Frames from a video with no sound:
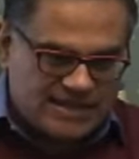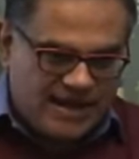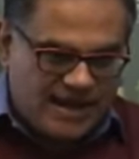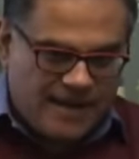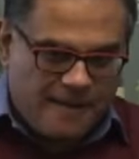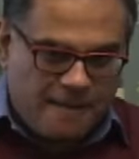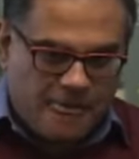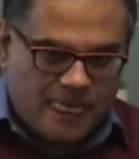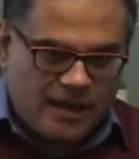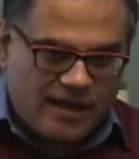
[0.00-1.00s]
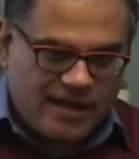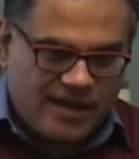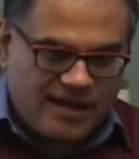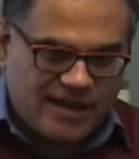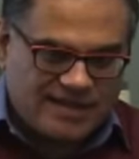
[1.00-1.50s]

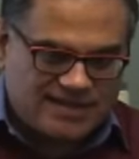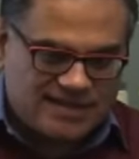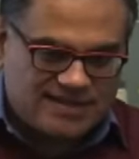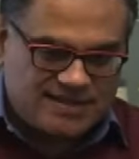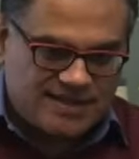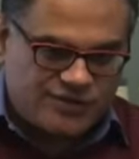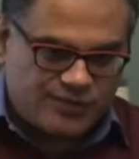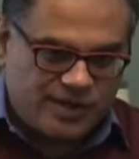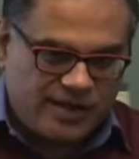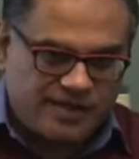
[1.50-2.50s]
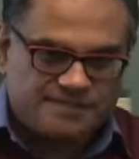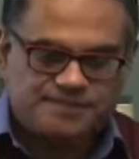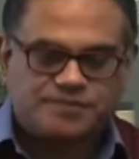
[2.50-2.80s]
considered to be